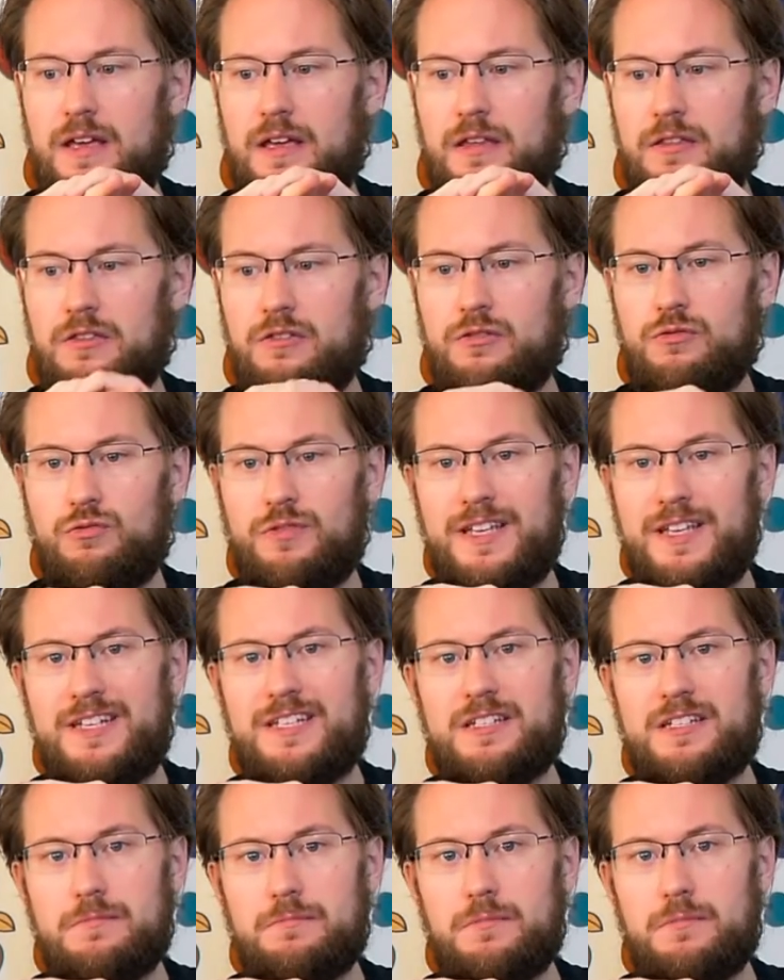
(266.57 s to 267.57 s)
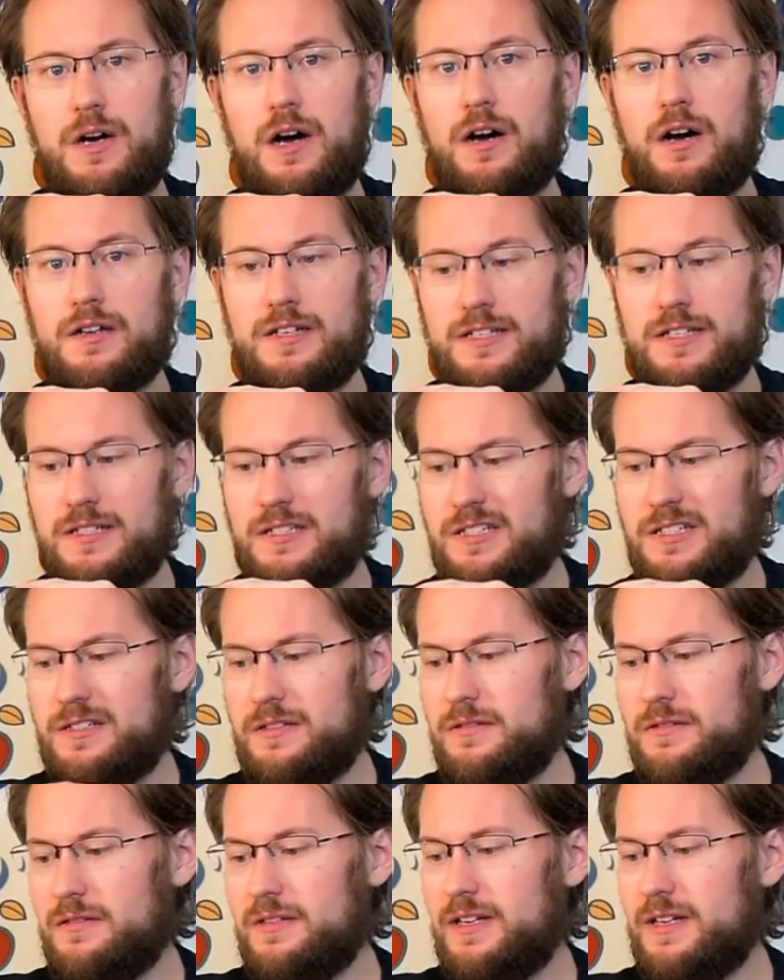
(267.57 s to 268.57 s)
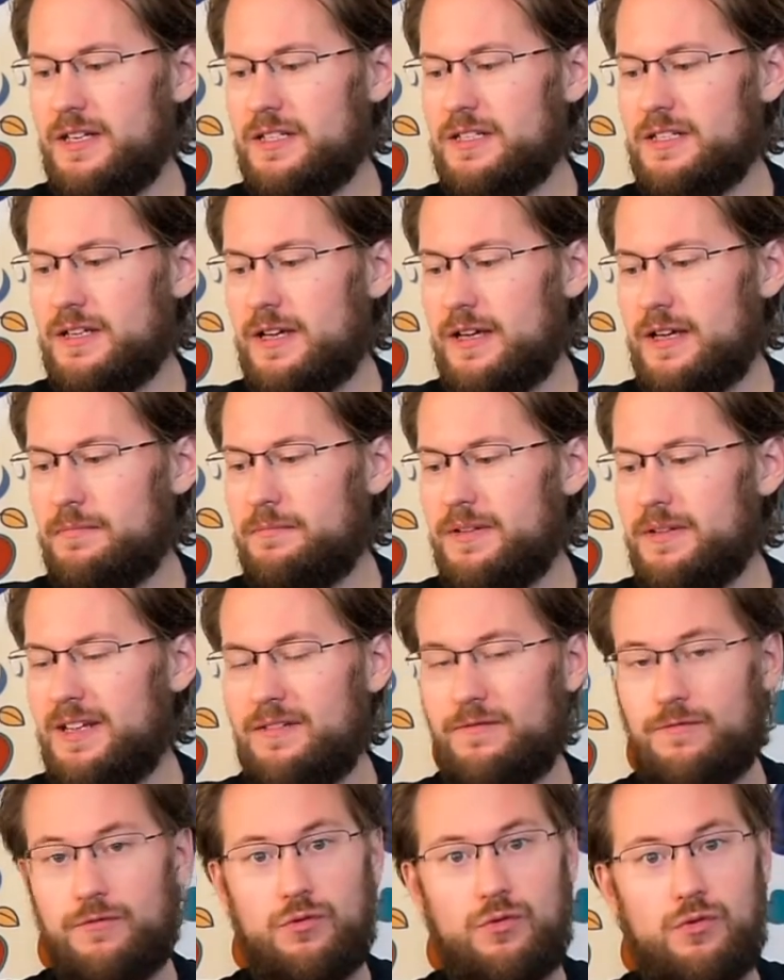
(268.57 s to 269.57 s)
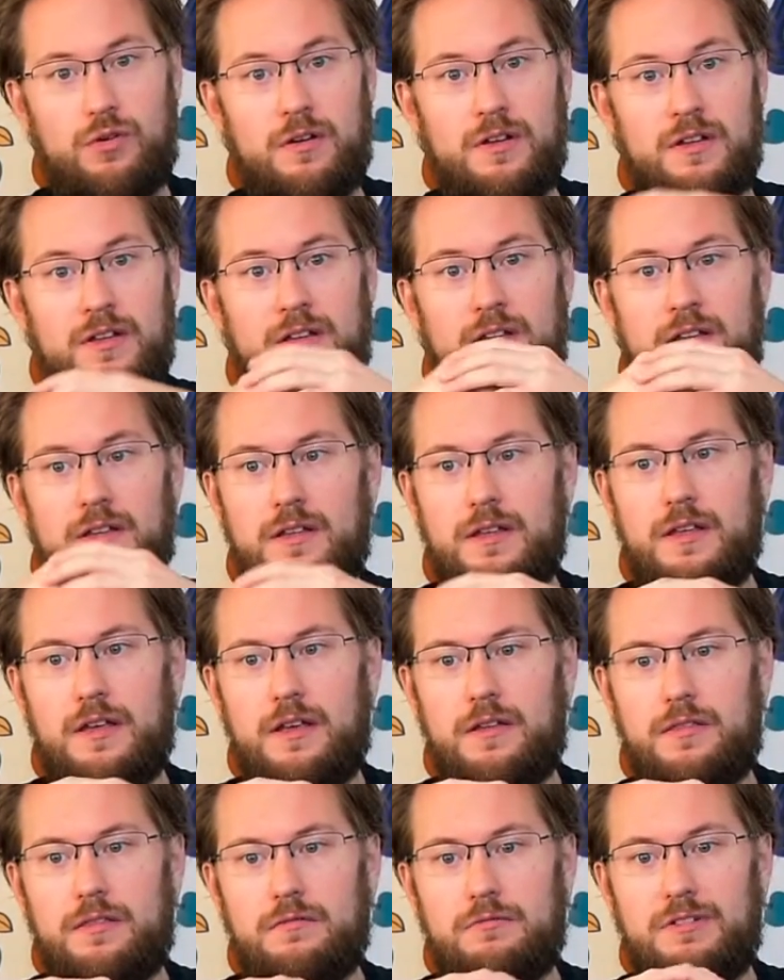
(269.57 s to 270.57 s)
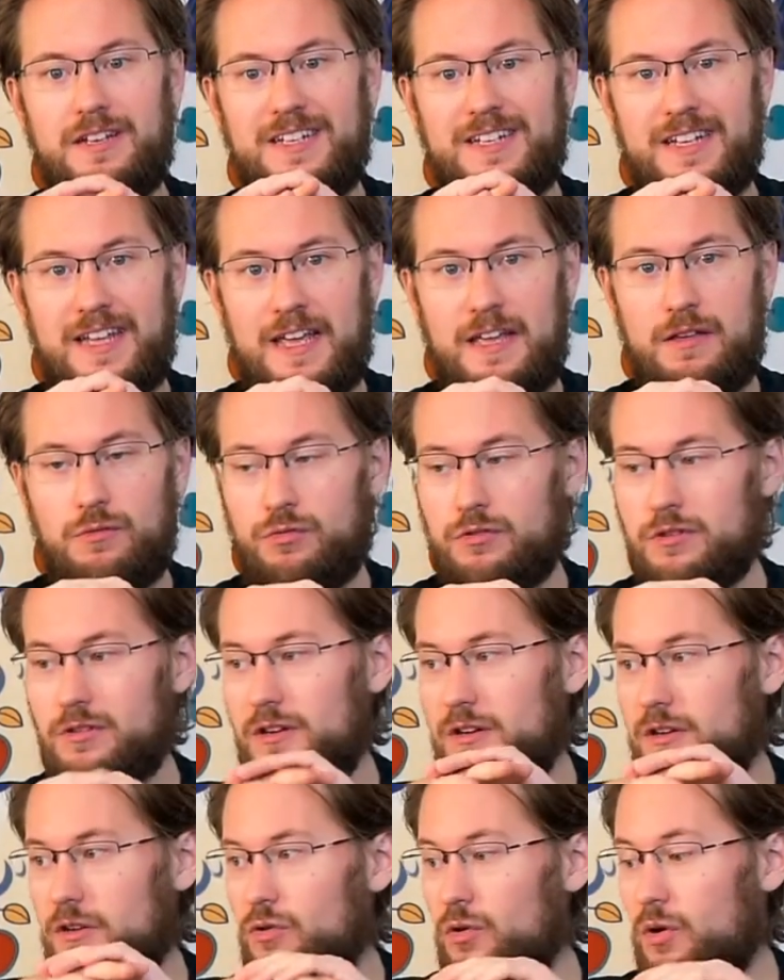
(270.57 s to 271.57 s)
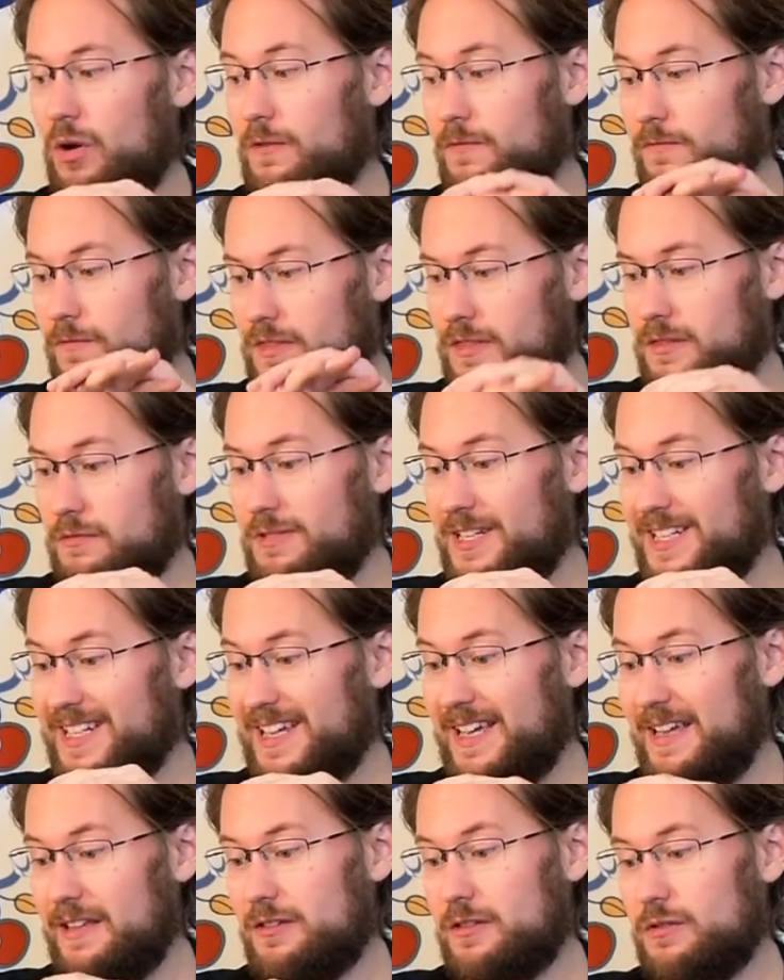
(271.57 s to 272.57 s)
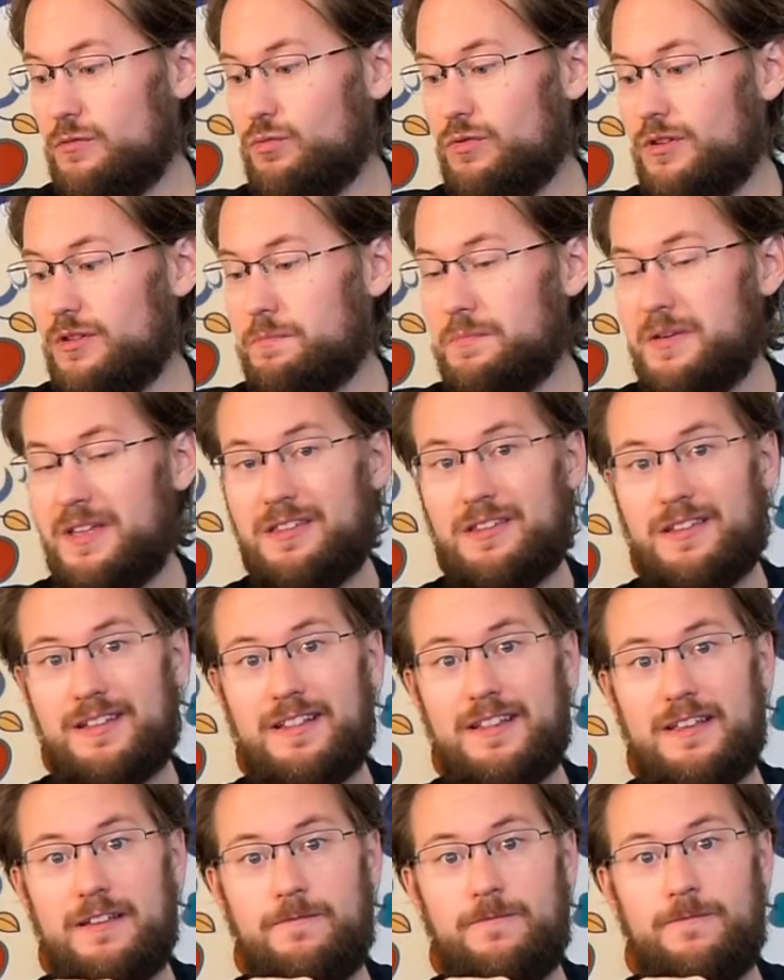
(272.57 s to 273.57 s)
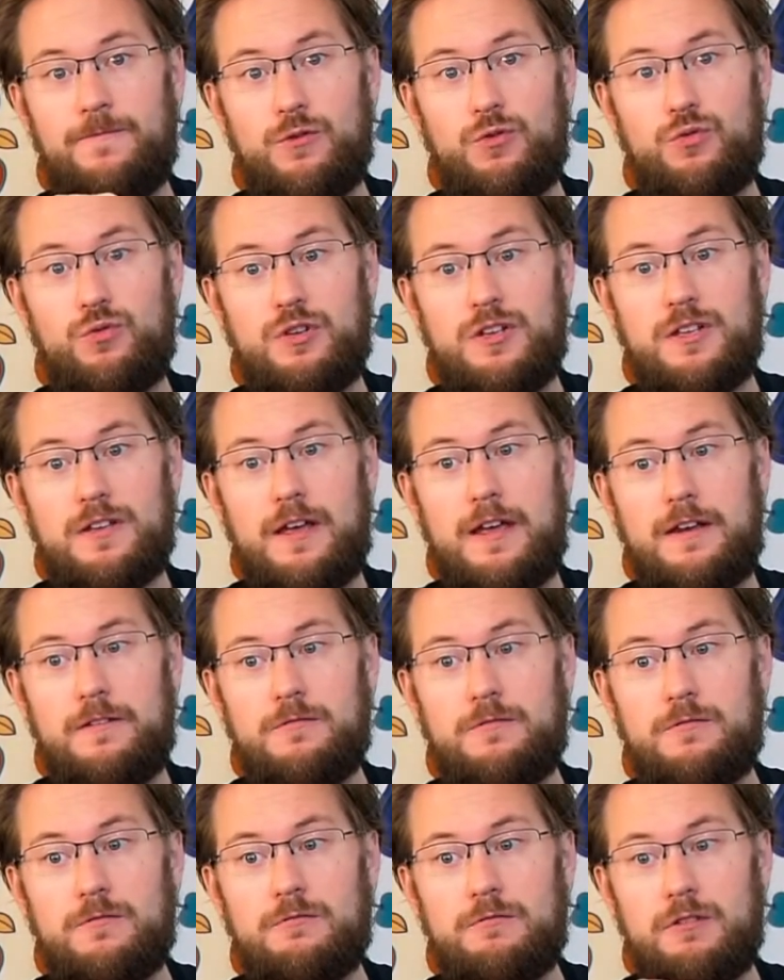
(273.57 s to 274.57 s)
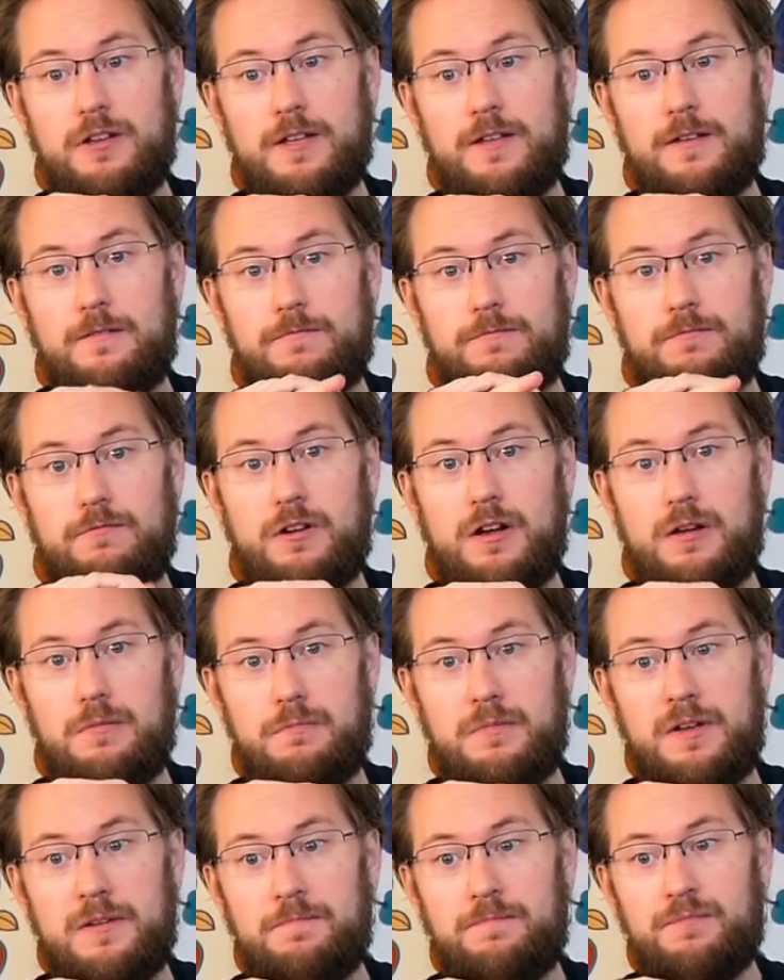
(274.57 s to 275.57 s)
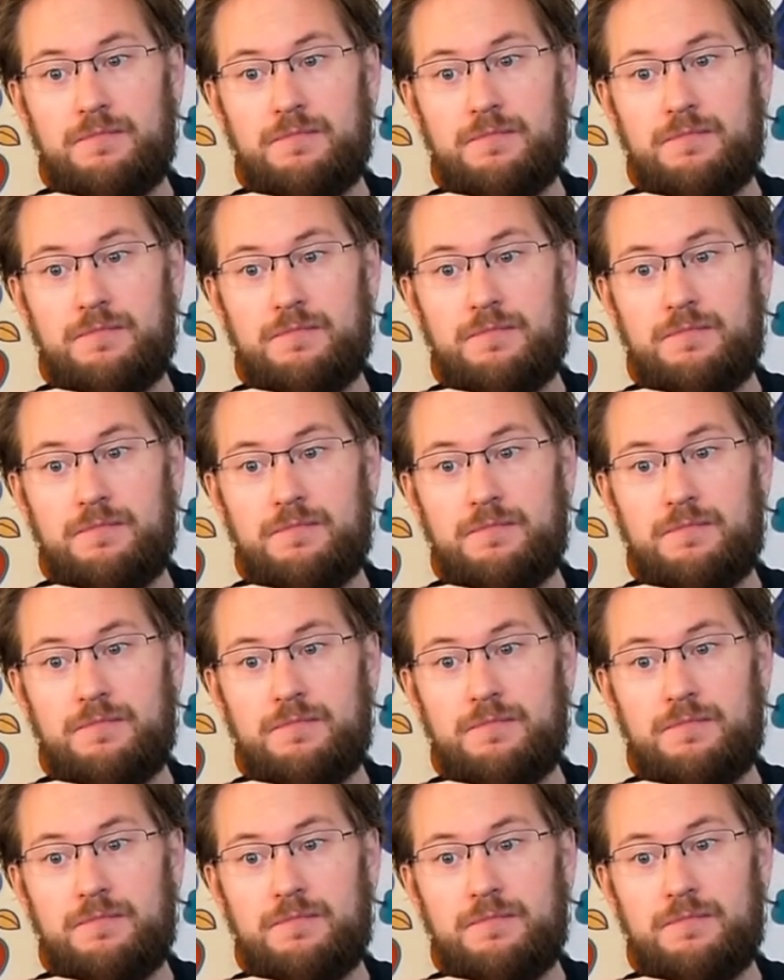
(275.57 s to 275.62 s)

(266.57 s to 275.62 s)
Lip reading: street market that had been for 3 days. It was going to go on for 3 days. It was basically food and drink from